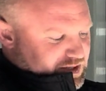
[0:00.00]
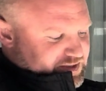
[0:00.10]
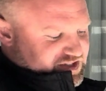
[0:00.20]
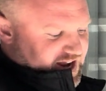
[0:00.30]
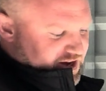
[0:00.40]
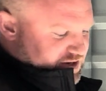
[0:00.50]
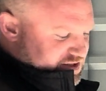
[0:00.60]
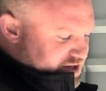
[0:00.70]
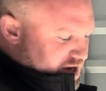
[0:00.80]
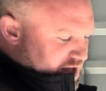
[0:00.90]

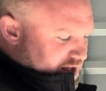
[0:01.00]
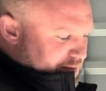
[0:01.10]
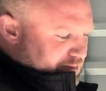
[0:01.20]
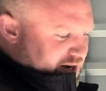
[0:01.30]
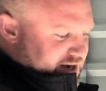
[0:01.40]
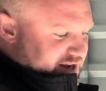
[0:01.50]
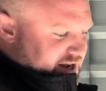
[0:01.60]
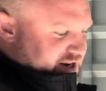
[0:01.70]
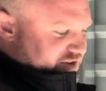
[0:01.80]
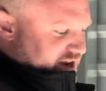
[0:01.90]
scanners, but
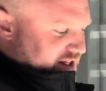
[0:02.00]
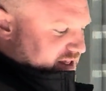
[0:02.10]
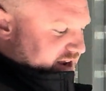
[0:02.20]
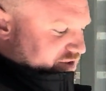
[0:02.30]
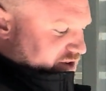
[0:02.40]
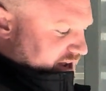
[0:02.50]
it is a laser